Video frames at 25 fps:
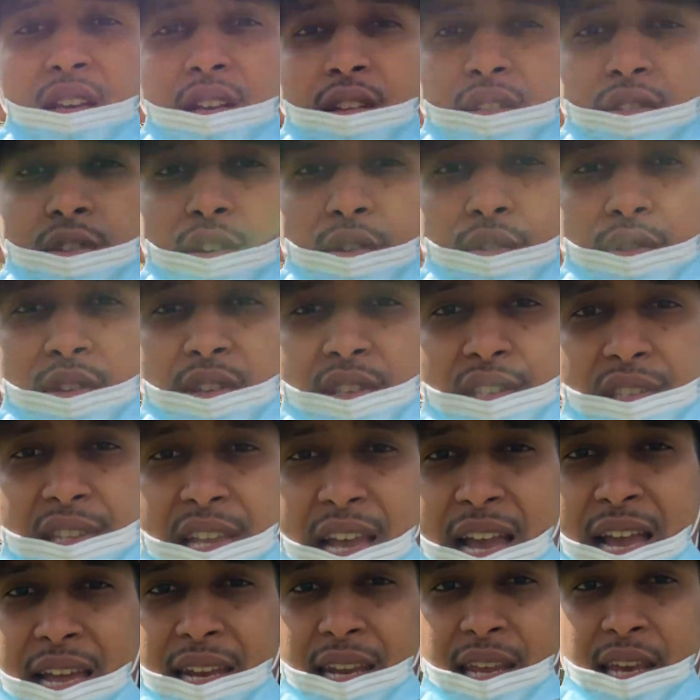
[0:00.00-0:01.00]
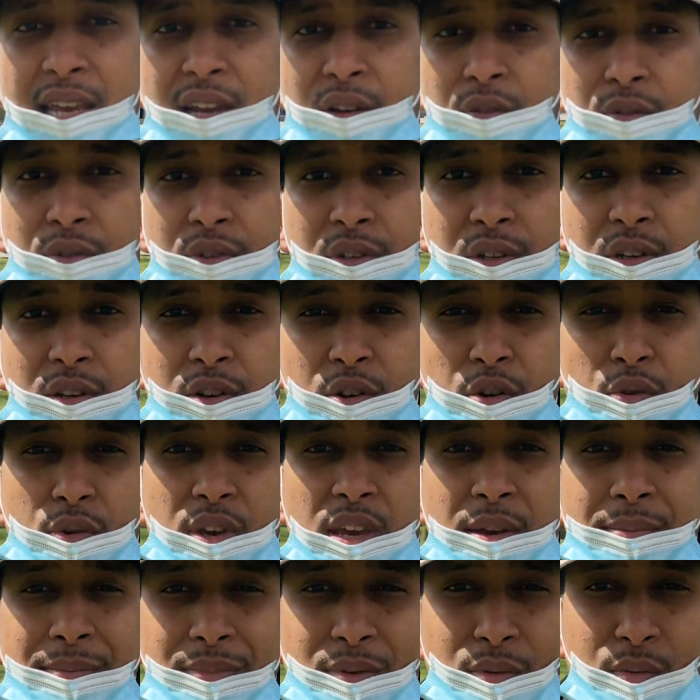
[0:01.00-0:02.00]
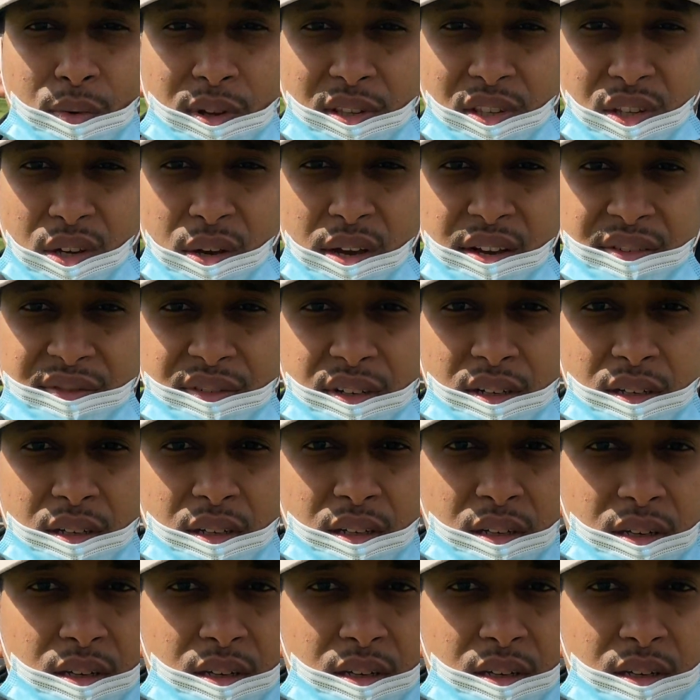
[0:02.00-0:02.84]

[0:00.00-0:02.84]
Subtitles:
So this is handheld, no gimbal whatsoever.